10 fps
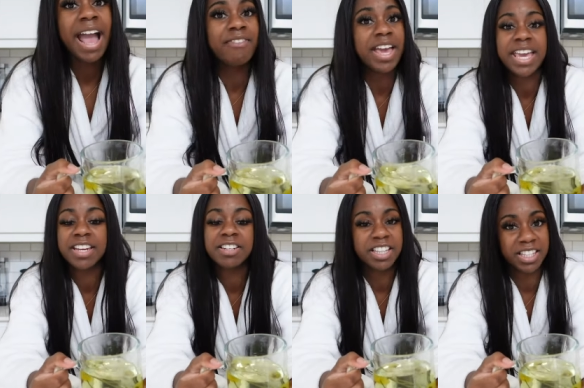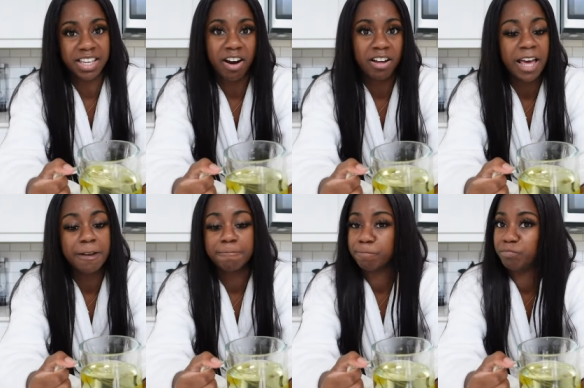I haven't ate nothing, y'all.
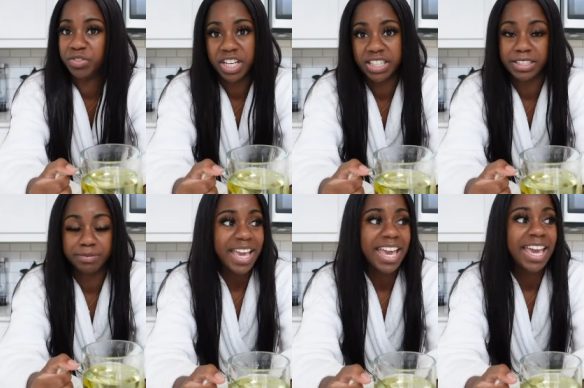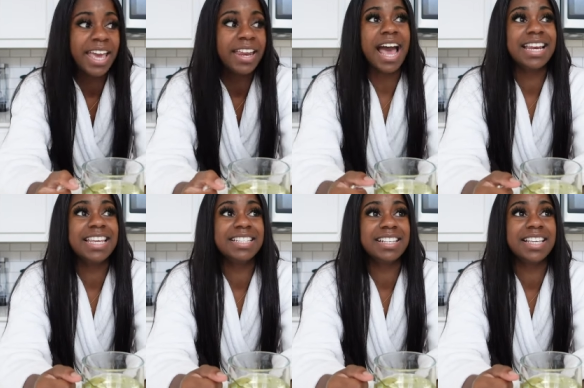Like, nothing. And I
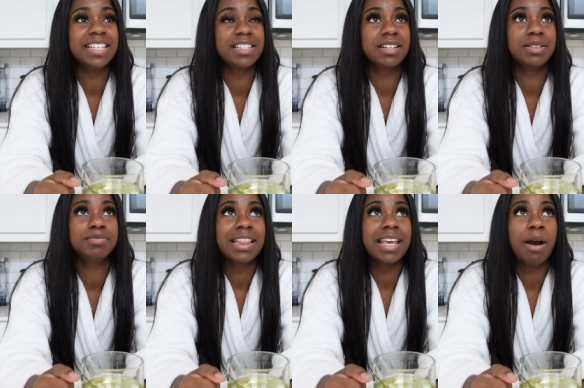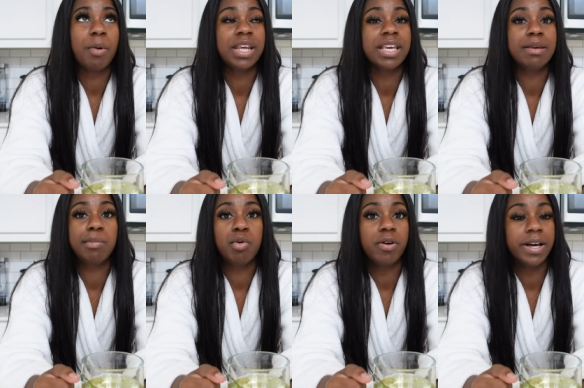need to eat some. I think I want to eat
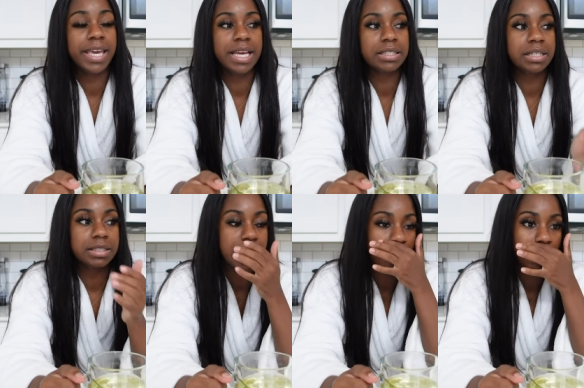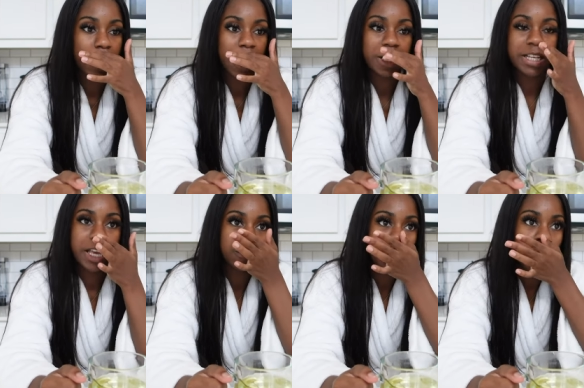boiled eggs. That's kind of what I got
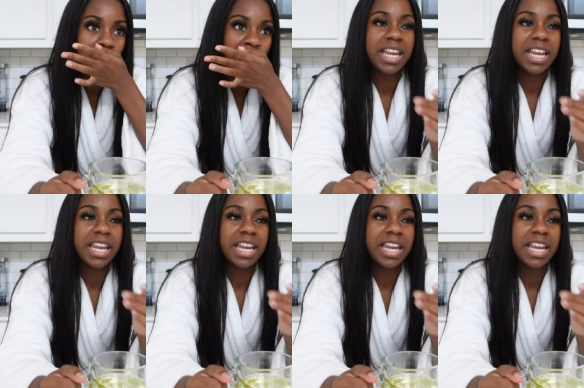taste for.